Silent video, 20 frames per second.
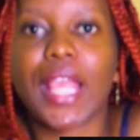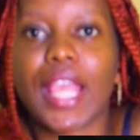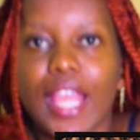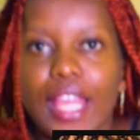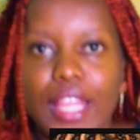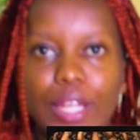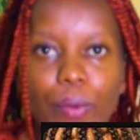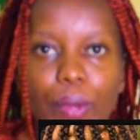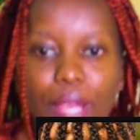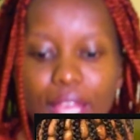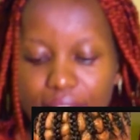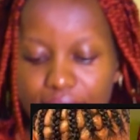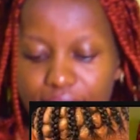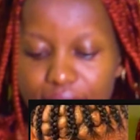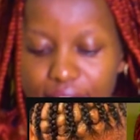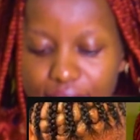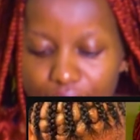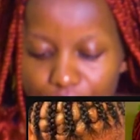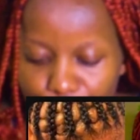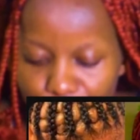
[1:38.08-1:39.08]

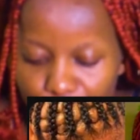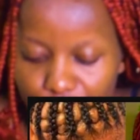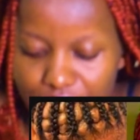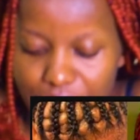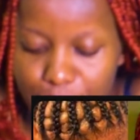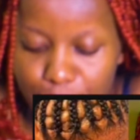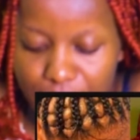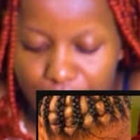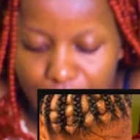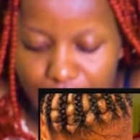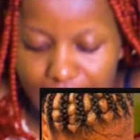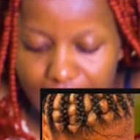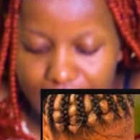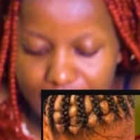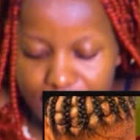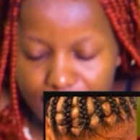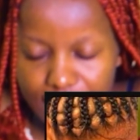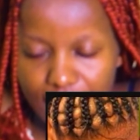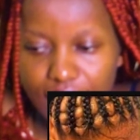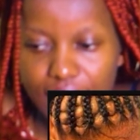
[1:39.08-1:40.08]
Anyways, for this particular
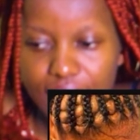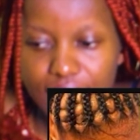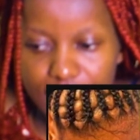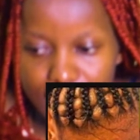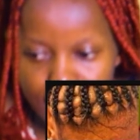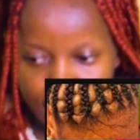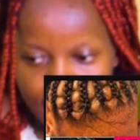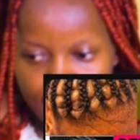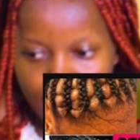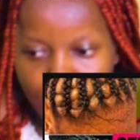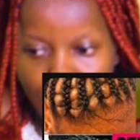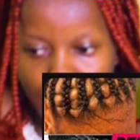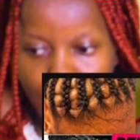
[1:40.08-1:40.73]
styles,